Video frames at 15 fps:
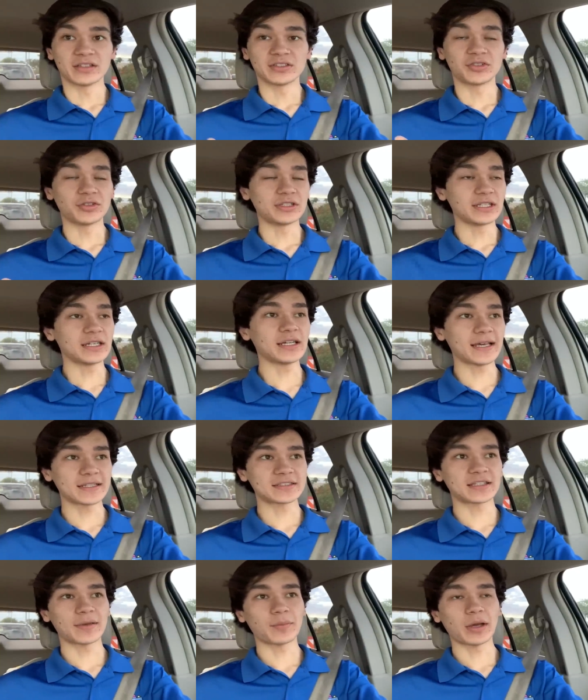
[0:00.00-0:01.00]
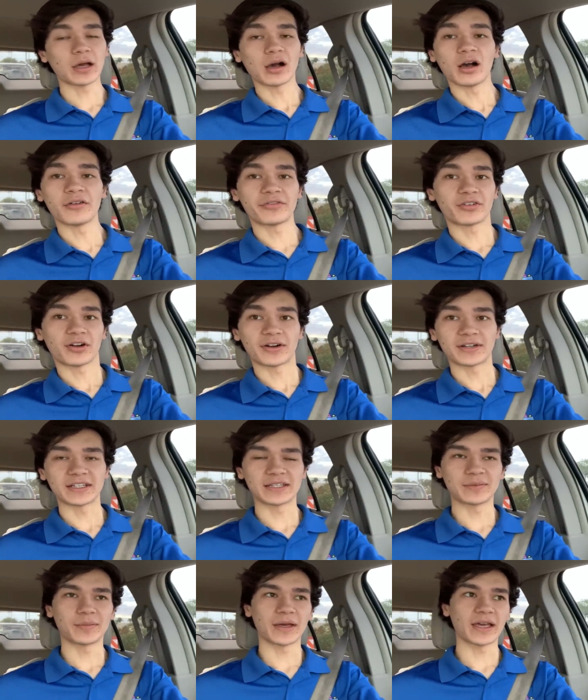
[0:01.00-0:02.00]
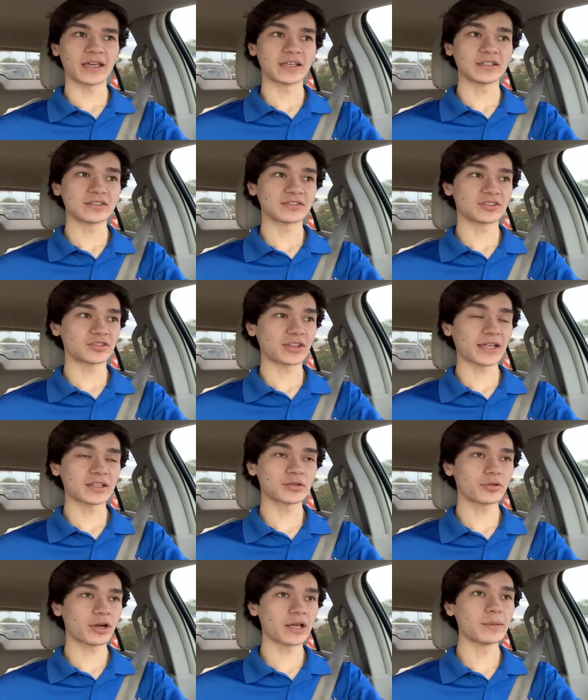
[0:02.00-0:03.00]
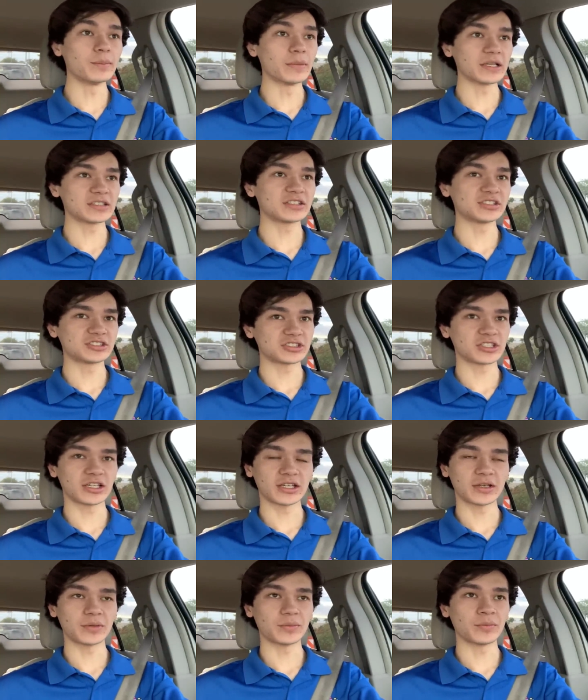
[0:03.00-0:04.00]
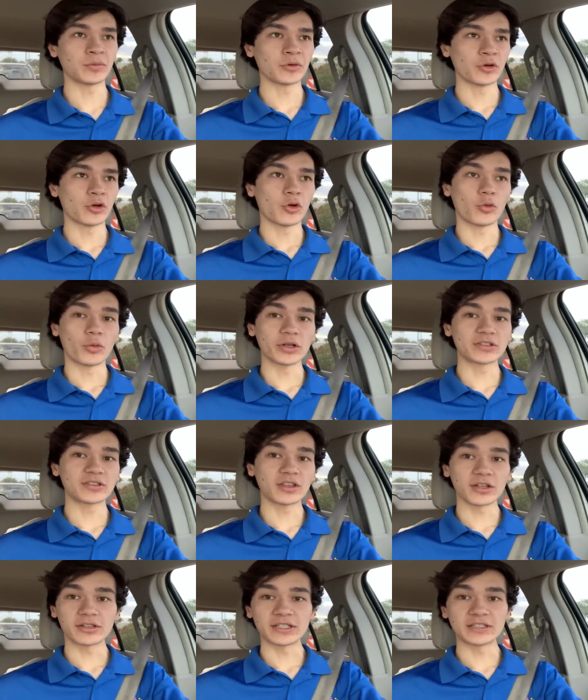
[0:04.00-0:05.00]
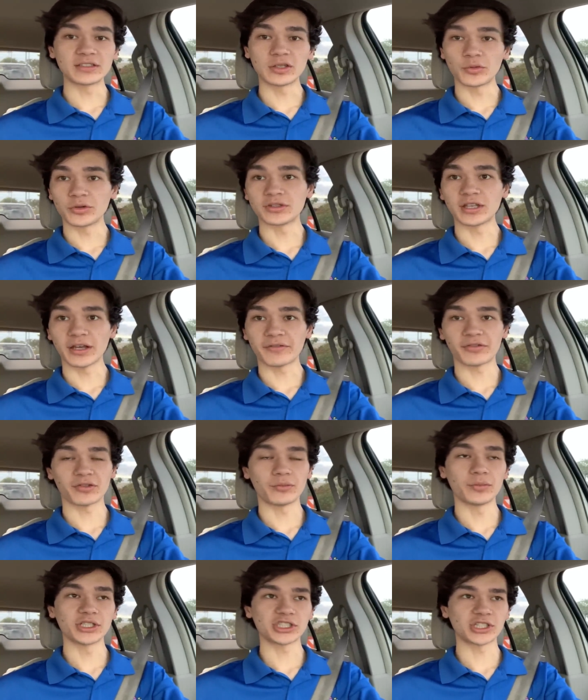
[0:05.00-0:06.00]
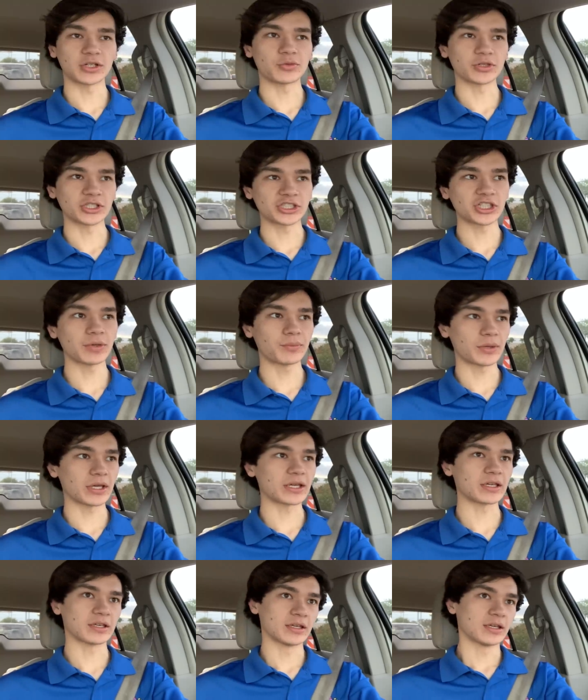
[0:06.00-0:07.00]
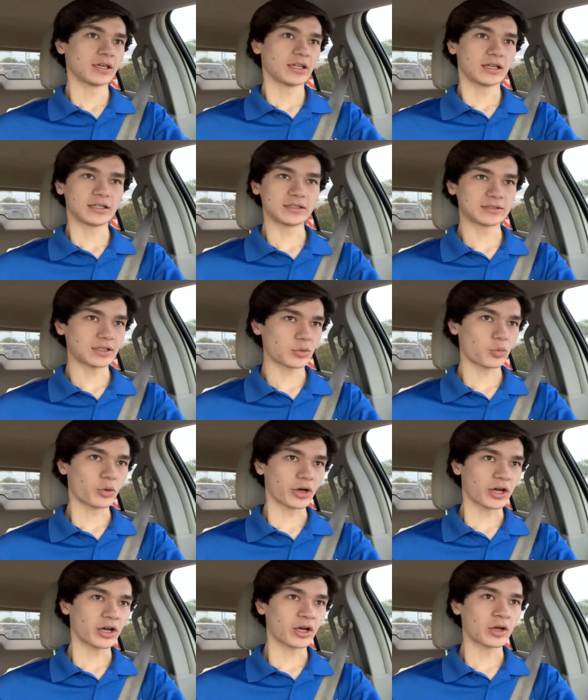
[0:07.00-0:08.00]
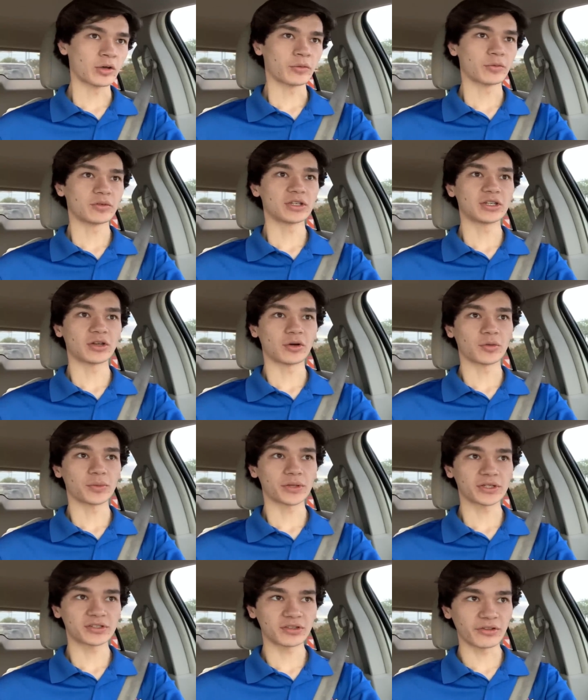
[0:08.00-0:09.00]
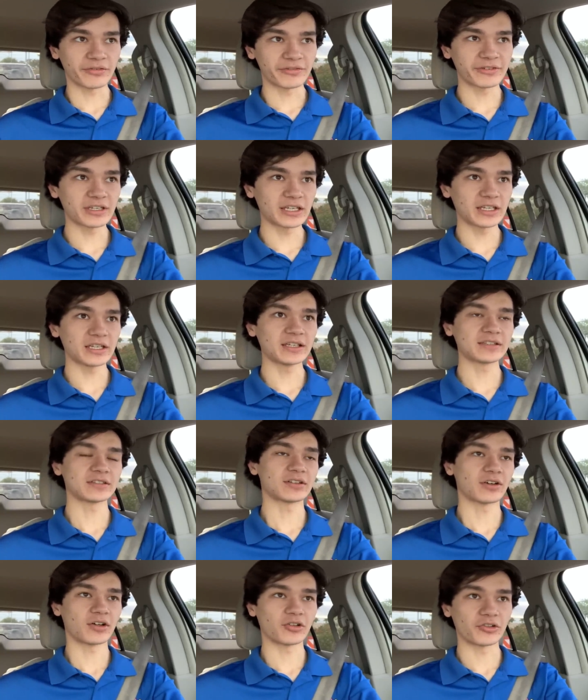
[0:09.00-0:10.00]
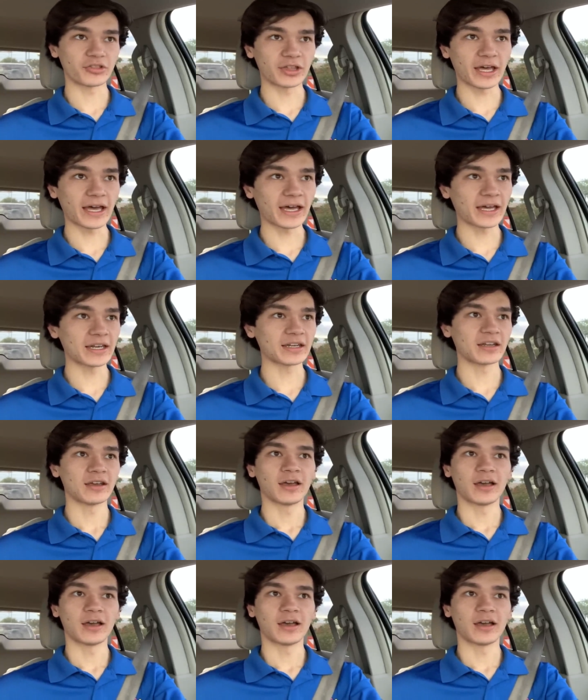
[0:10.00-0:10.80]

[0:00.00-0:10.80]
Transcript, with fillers: So he didn't accept my offer on eBay, so that's when I messaged him what's the least he would take for the machine with shipping. And he said, well, you know, plus the fees and all of that,